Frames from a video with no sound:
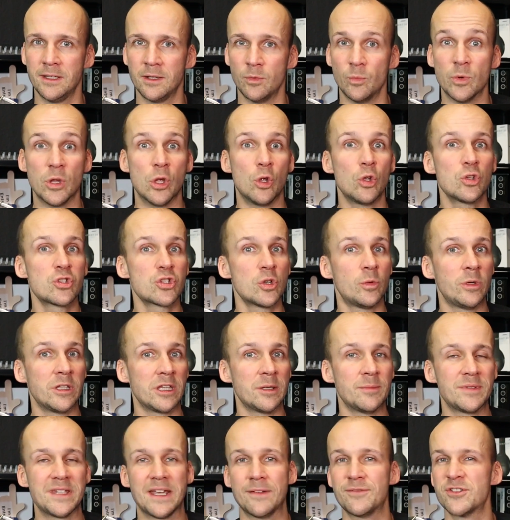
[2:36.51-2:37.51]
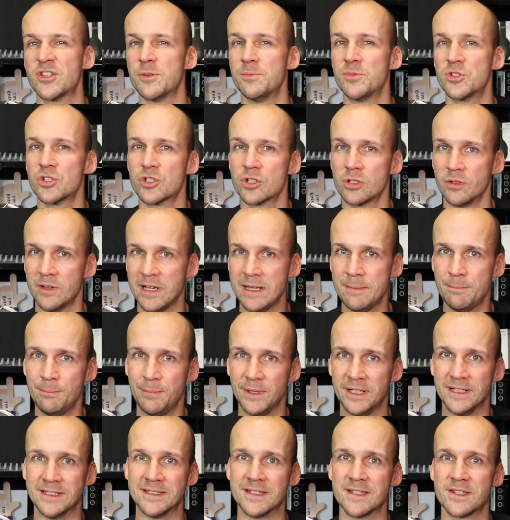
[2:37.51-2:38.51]
We also want them to have subscribe
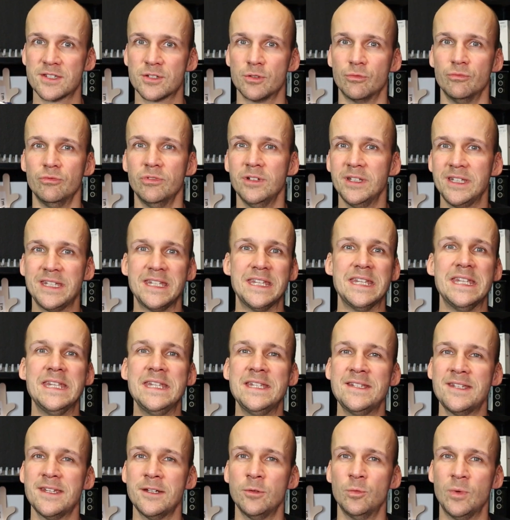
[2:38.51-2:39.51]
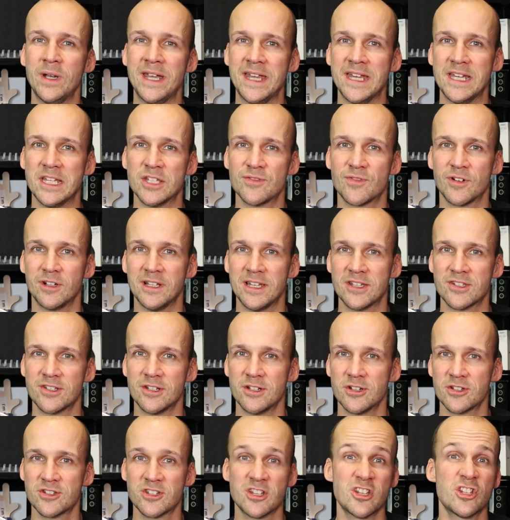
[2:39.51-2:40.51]
buttons, so really easy ways for
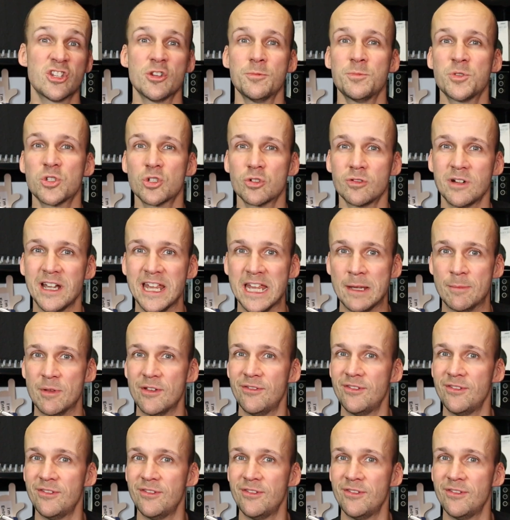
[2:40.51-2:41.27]
listeners to subscribe.